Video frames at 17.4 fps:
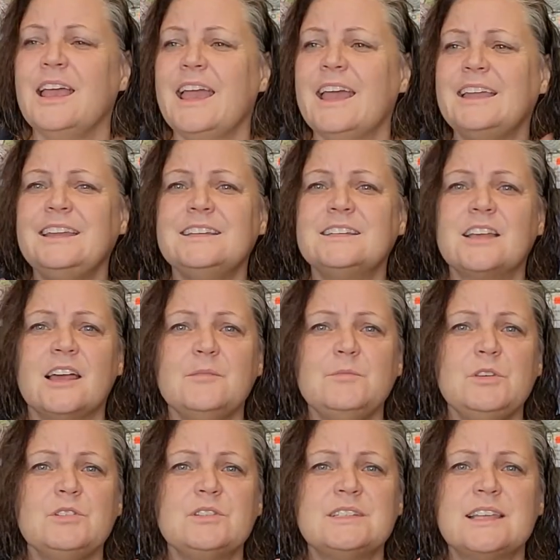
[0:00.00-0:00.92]

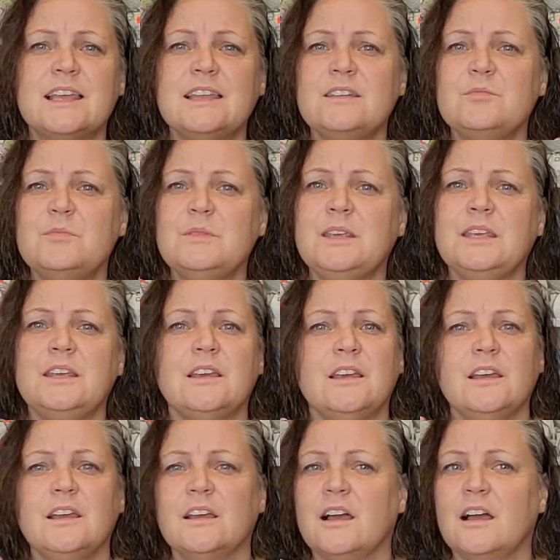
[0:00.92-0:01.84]
anytime you send me
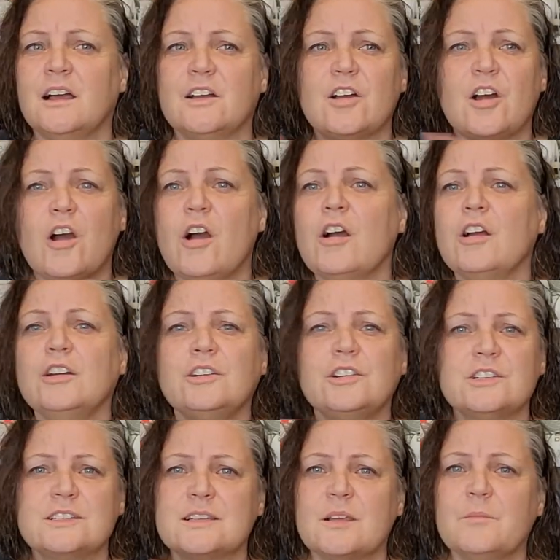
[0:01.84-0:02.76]
a
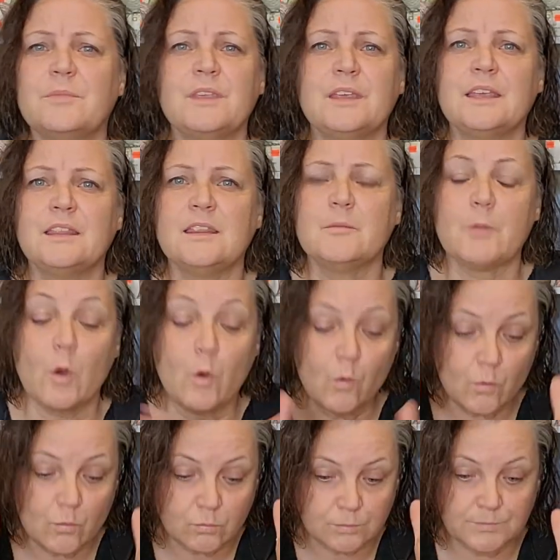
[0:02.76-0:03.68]
card or something
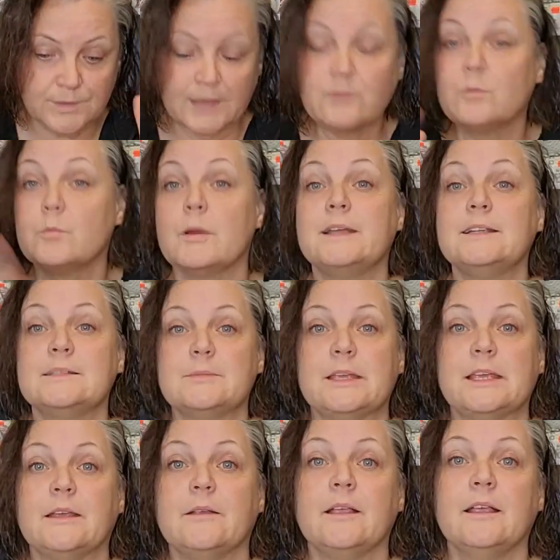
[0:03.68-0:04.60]
oh, that reminds
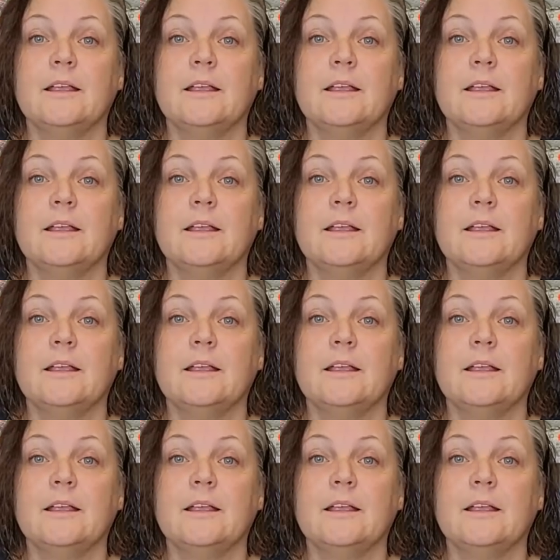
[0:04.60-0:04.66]
me.